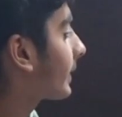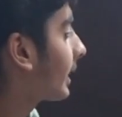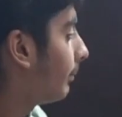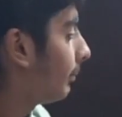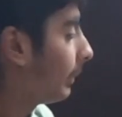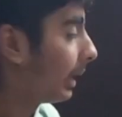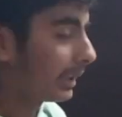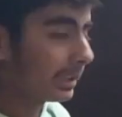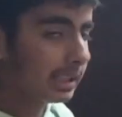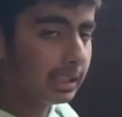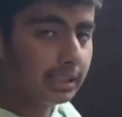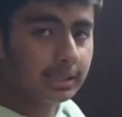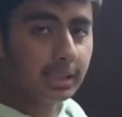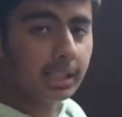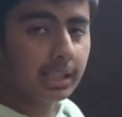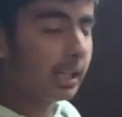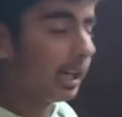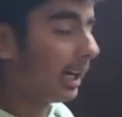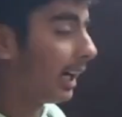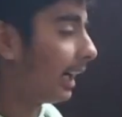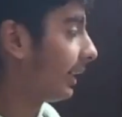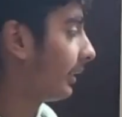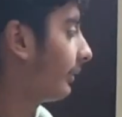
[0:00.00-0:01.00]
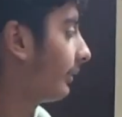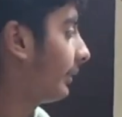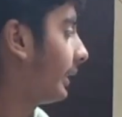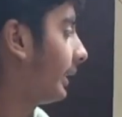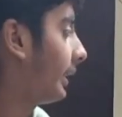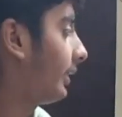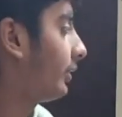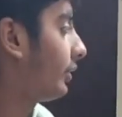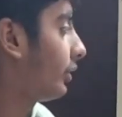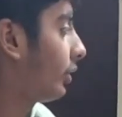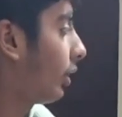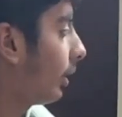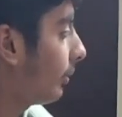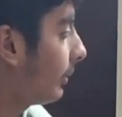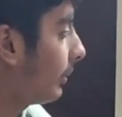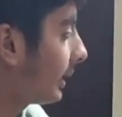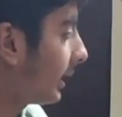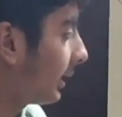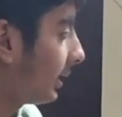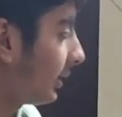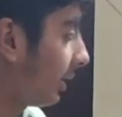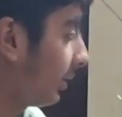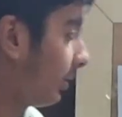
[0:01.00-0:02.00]
Metals are hard whereas
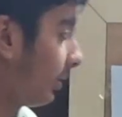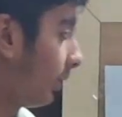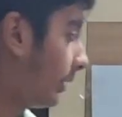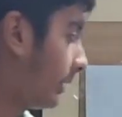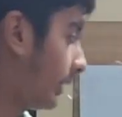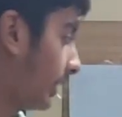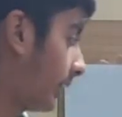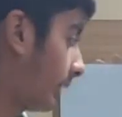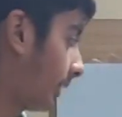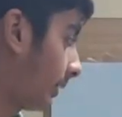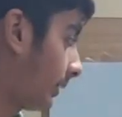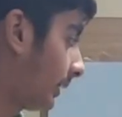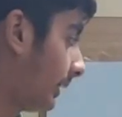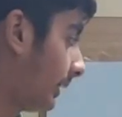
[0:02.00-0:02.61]
non-metals are not hard.